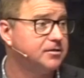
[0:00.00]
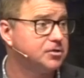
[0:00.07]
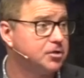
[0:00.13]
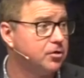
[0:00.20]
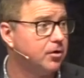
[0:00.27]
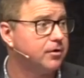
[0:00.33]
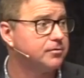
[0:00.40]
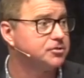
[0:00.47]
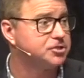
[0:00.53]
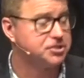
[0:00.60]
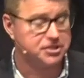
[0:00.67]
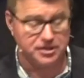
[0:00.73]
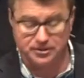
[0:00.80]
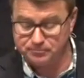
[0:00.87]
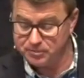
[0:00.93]
and to guard
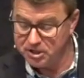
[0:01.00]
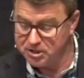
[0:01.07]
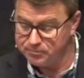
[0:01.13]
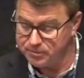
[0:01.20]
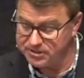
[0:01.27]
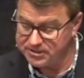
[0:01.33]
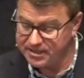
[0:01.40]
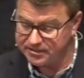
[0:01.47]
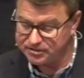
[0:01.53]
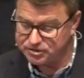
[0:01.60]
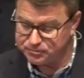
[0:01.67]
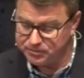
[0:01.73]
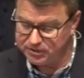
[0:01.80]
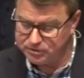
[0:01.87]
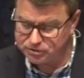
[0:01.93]
sheep, but yet
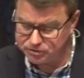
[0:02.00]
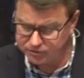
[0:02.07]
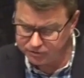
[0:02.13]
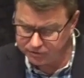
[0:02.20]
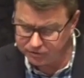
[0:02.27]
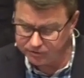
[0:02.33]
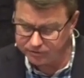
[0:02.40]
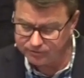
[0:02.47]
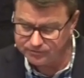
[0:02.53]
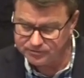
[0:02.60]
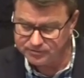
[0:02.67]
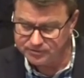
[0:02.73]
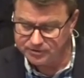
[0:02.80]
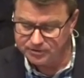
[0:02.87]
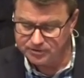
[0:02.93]
it's being turned